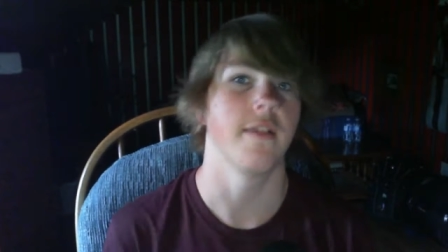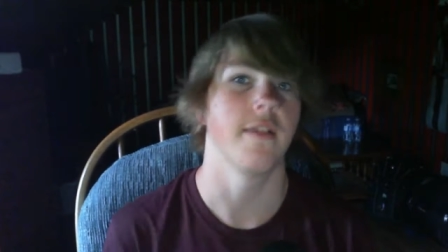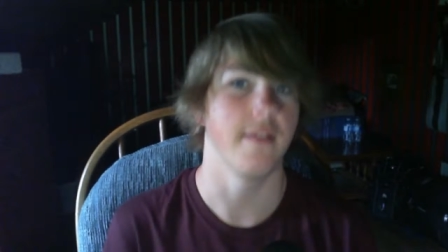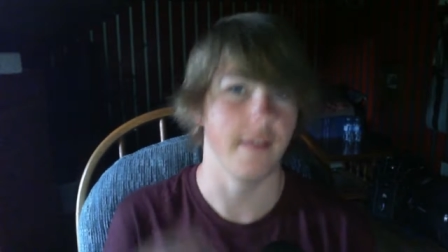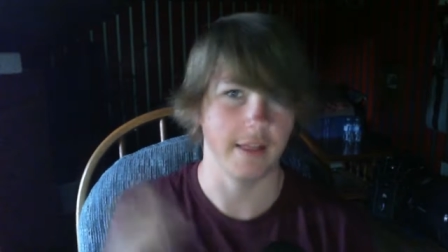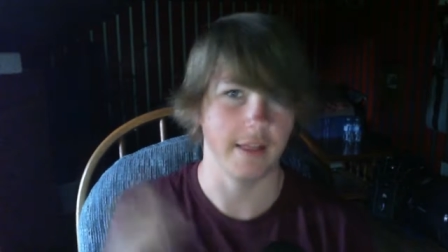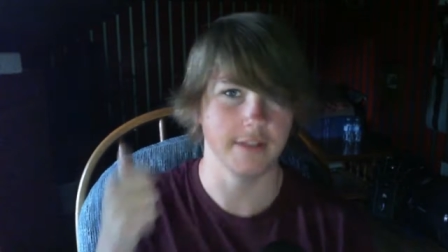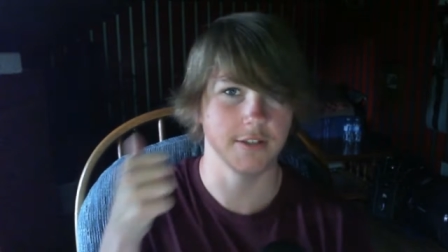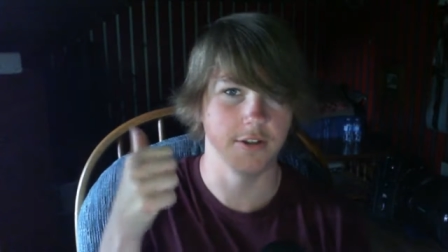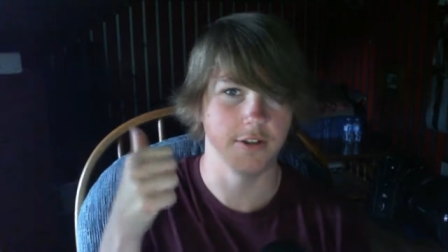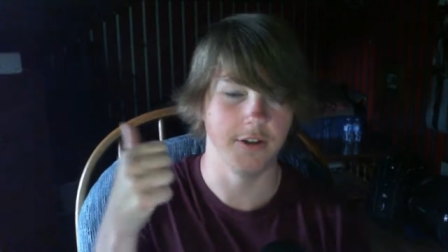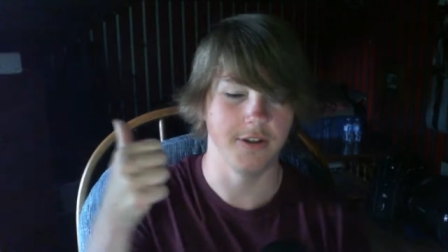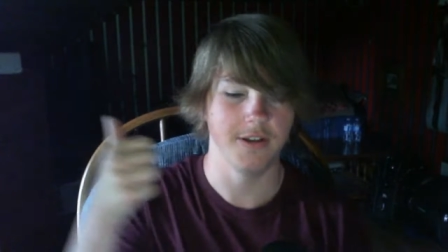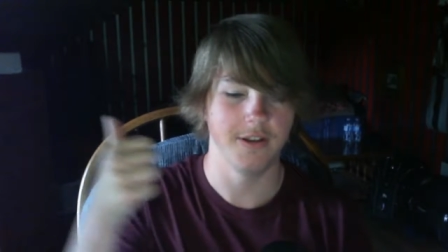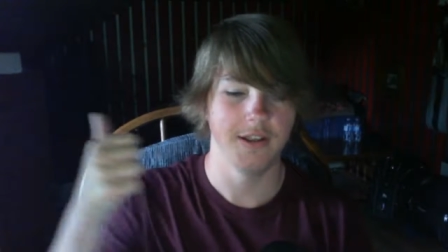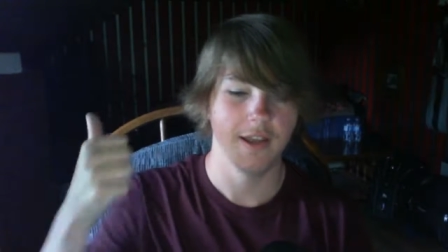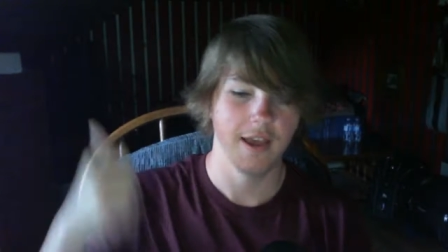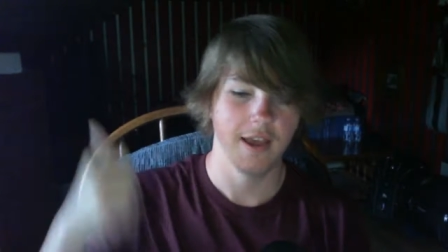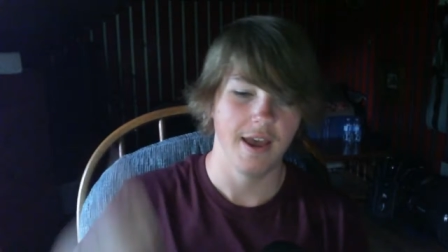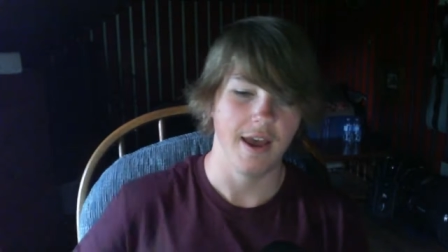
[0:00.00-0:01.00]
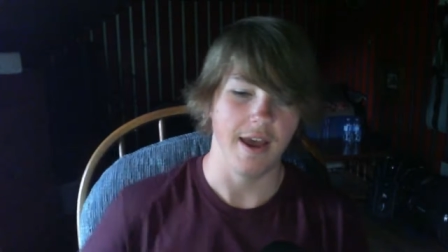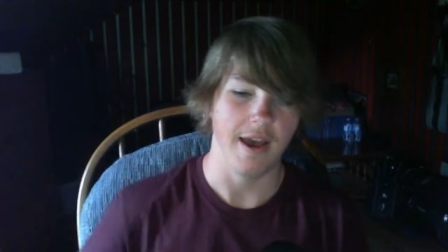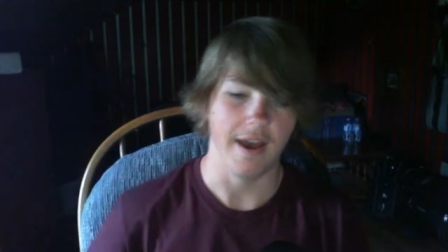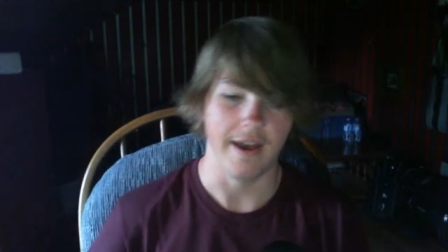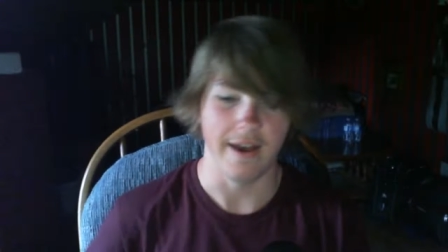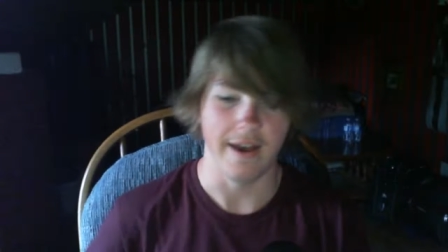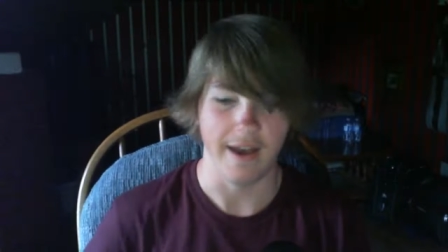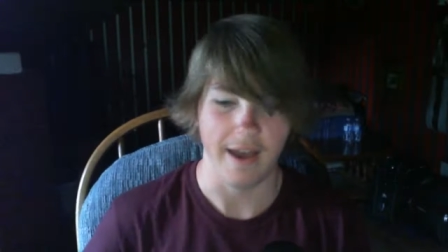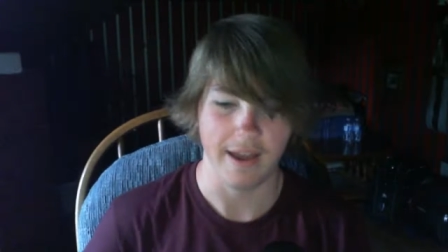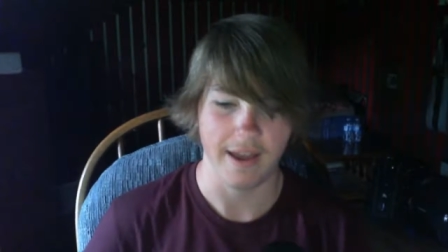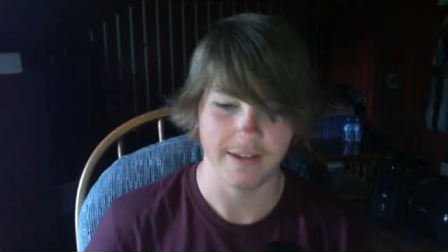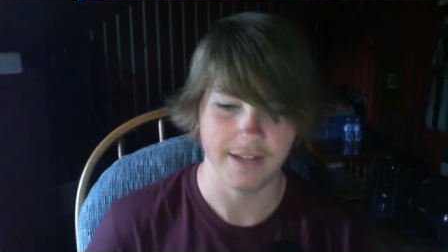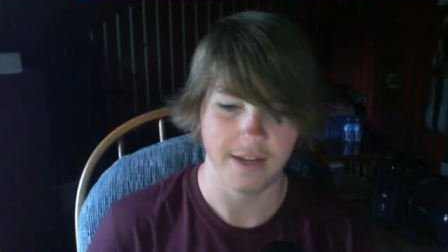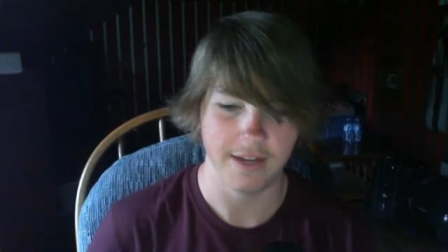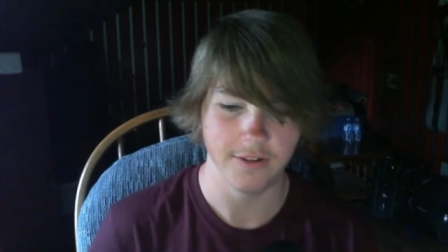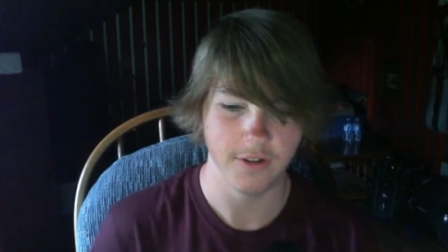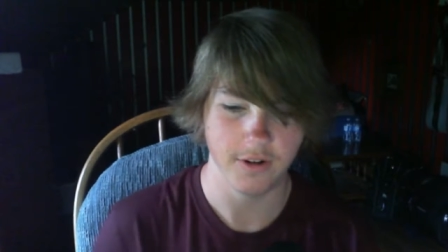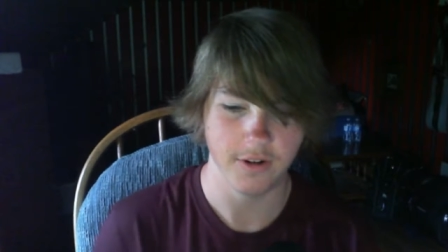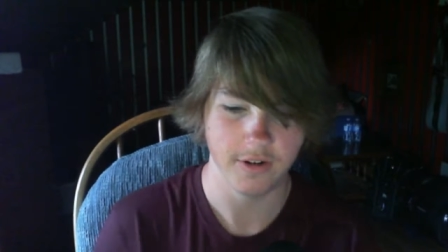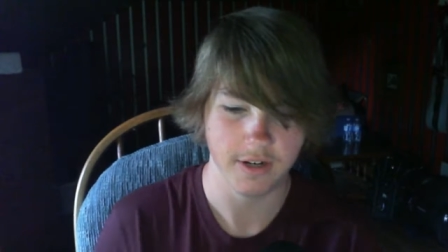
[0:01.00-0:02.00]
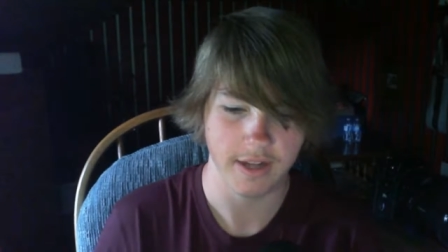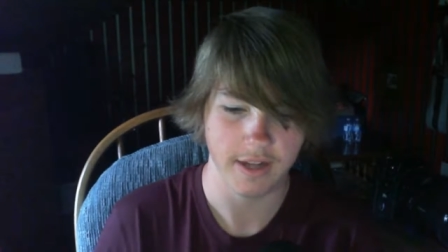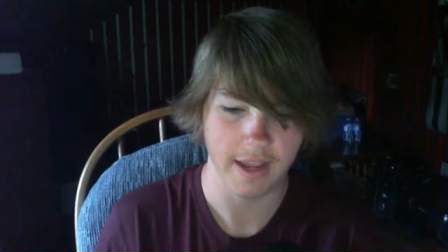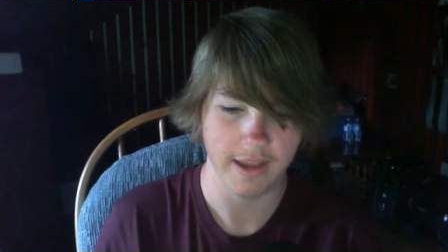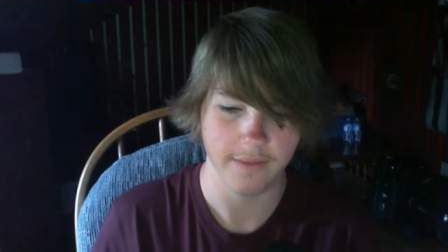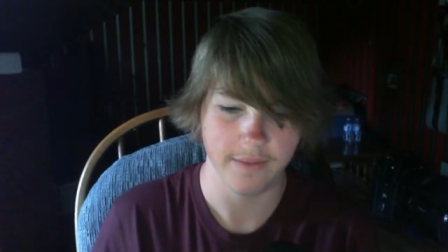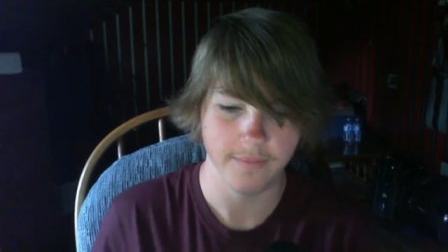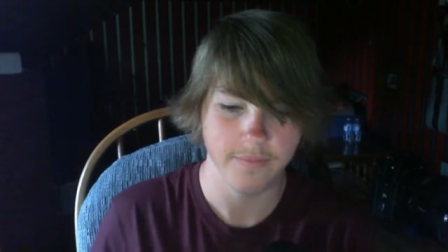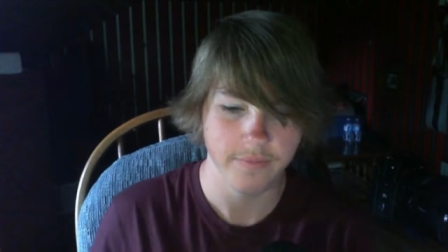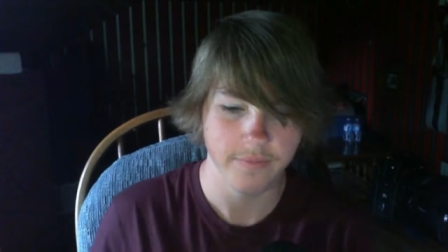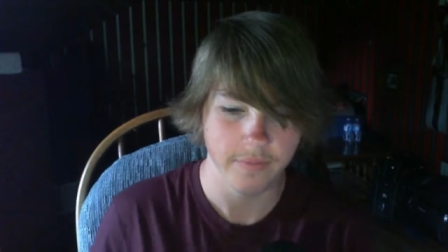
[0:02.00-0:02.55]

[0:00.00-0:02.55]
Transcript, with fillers: That's good. Uh, I downloaded the game.